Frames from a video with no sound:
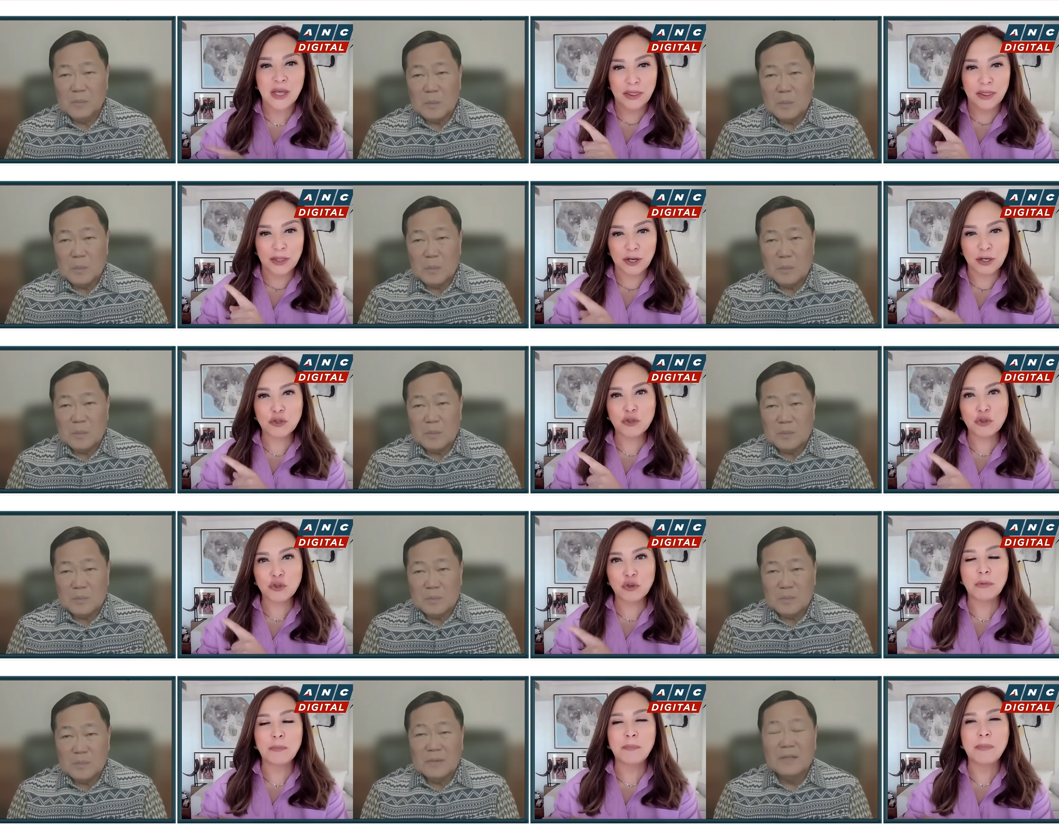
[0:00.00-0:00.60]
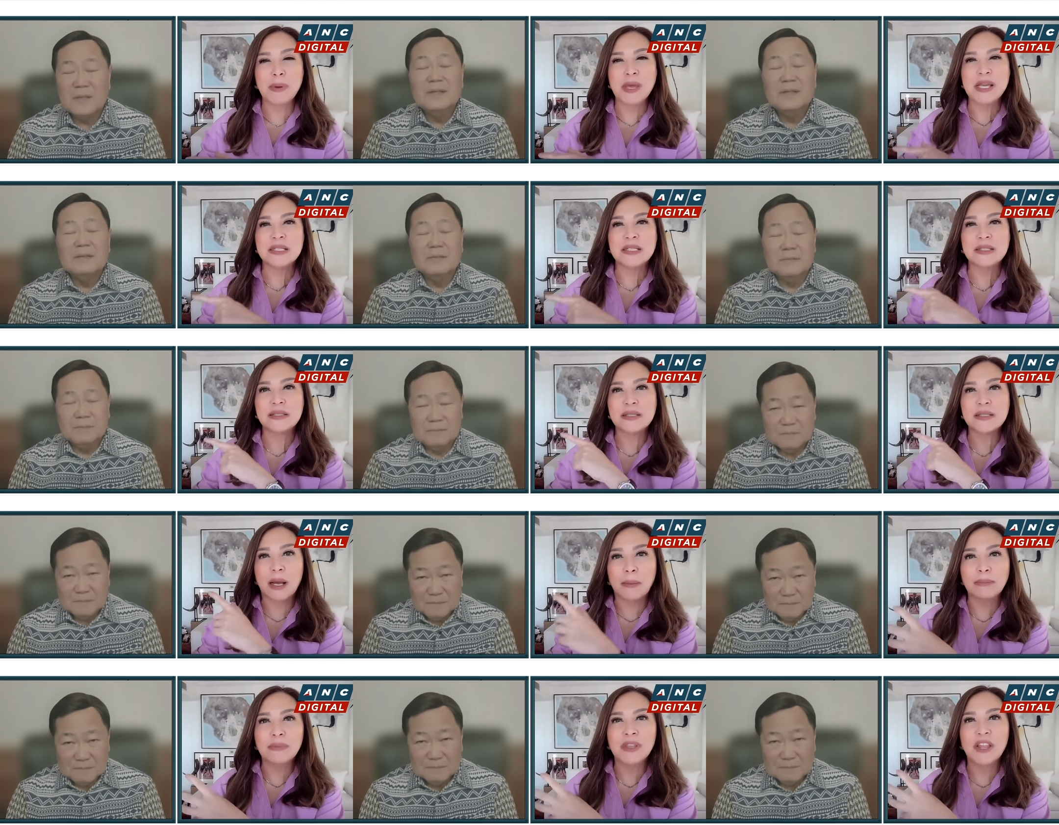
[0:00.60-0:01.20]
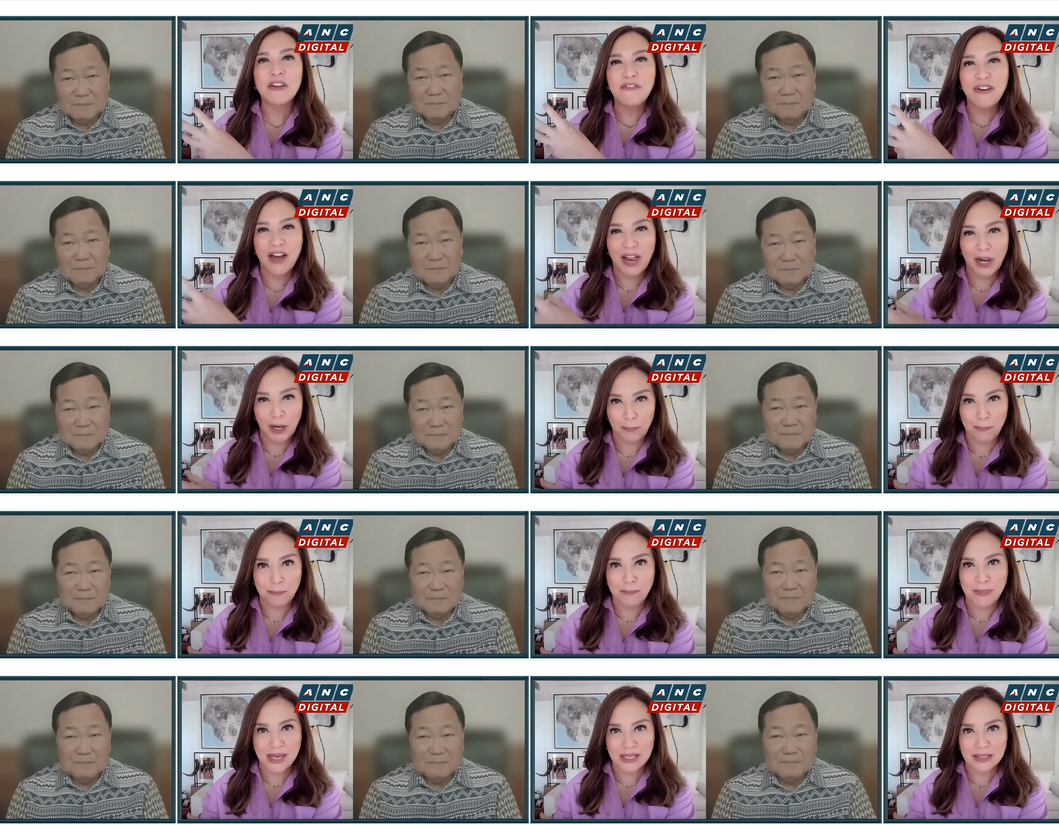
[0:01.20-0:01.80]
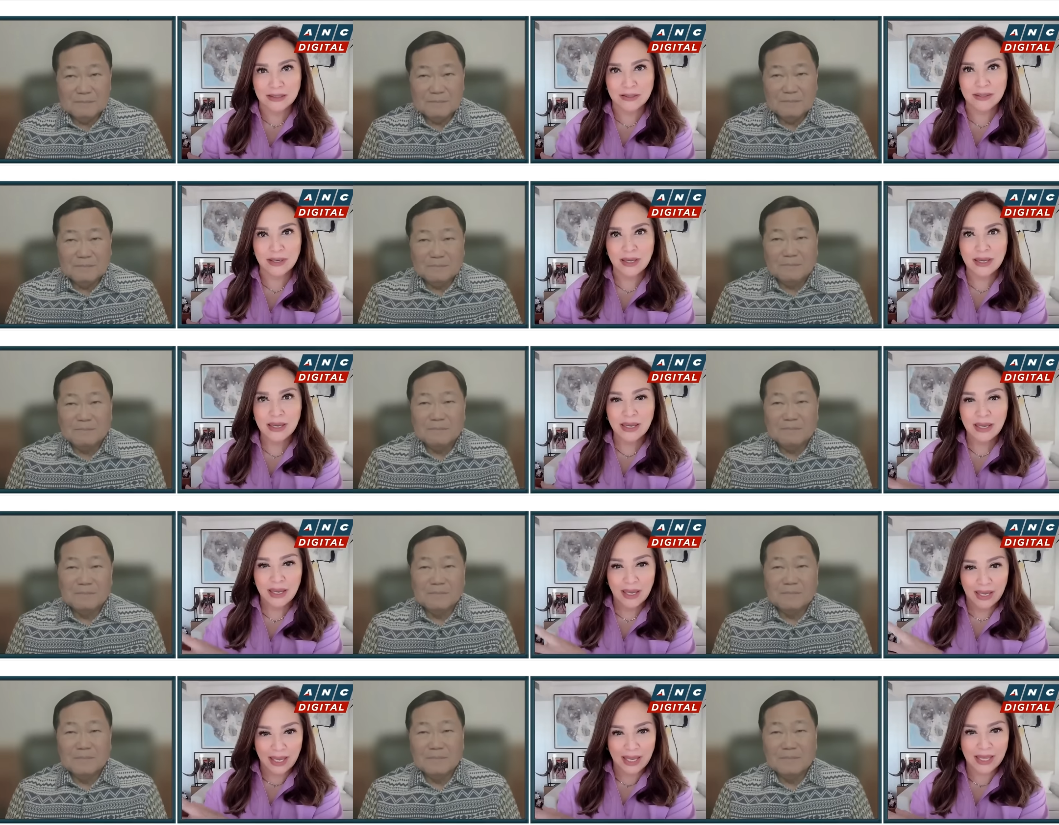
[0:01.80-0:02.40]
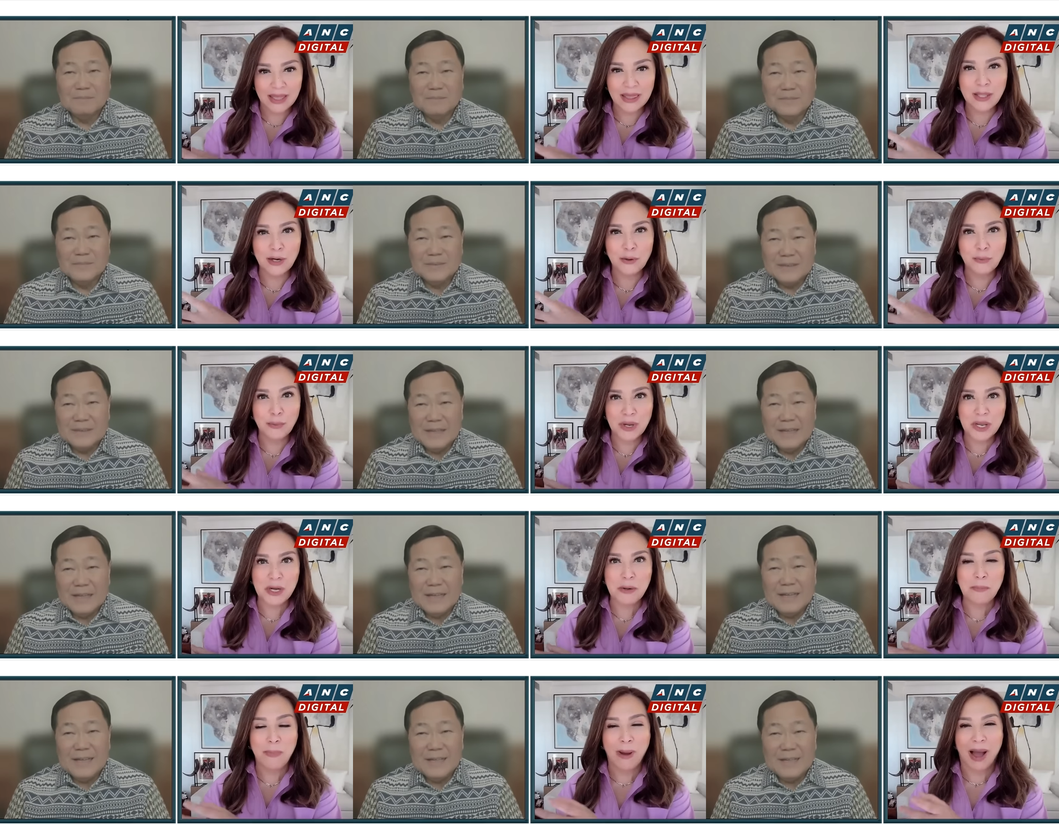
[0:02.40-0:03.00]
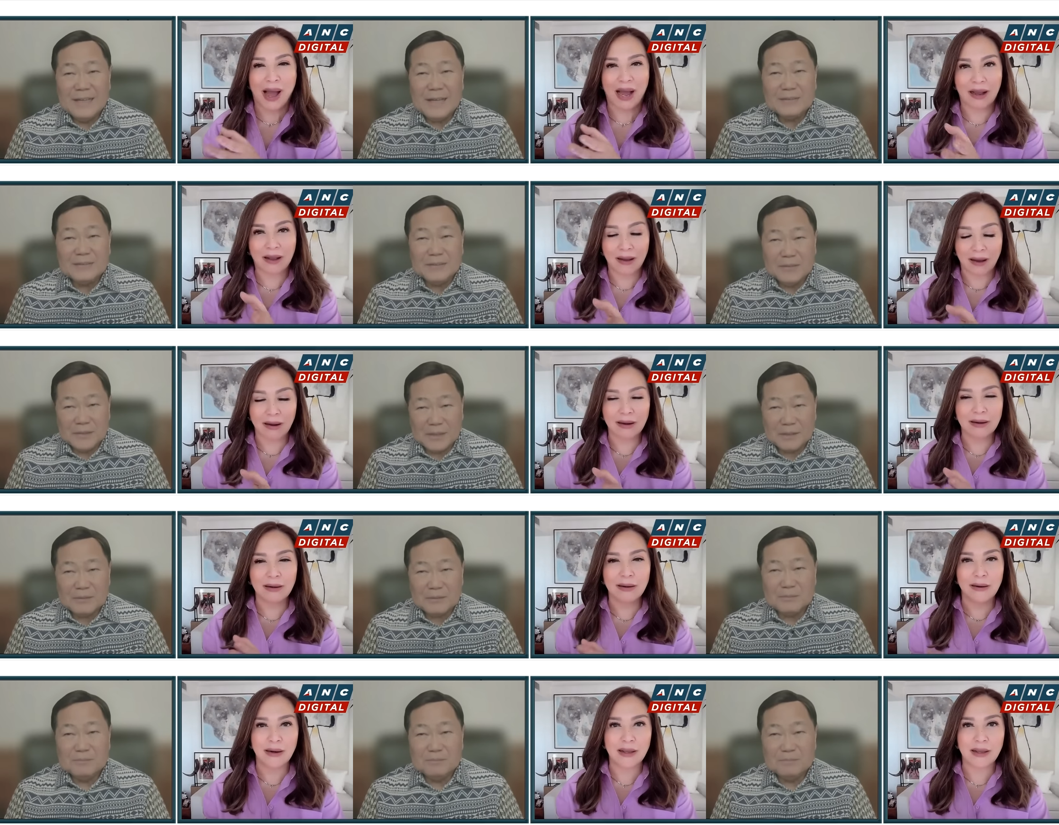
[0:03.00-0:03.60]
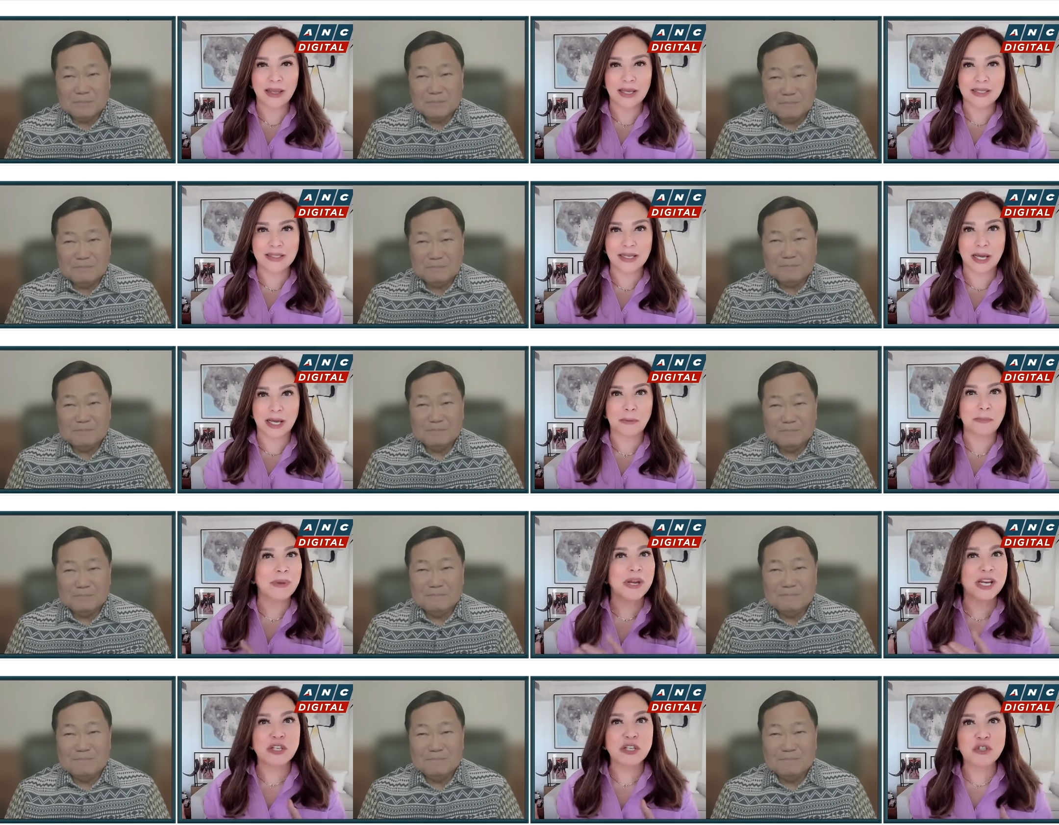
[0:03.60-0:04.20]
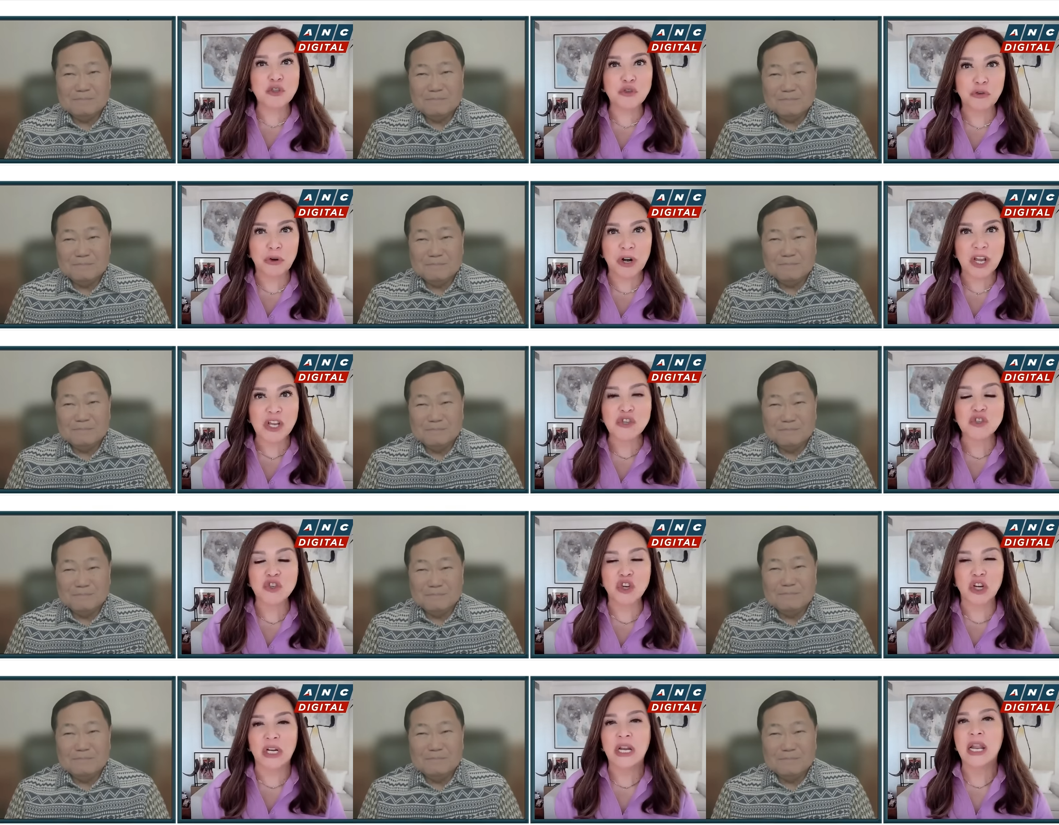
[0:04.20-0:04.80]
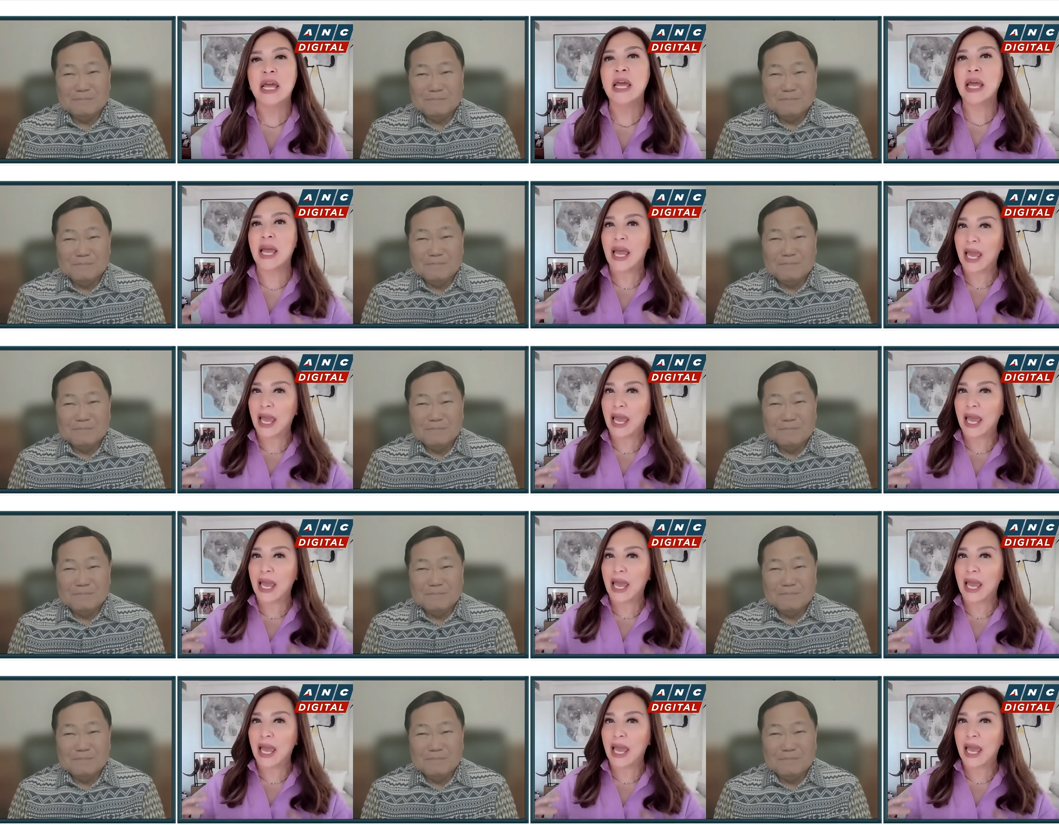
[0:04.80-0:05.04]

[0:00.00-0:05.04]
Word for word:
Speaker 1: there should be some development in the Reed Bank under his administration,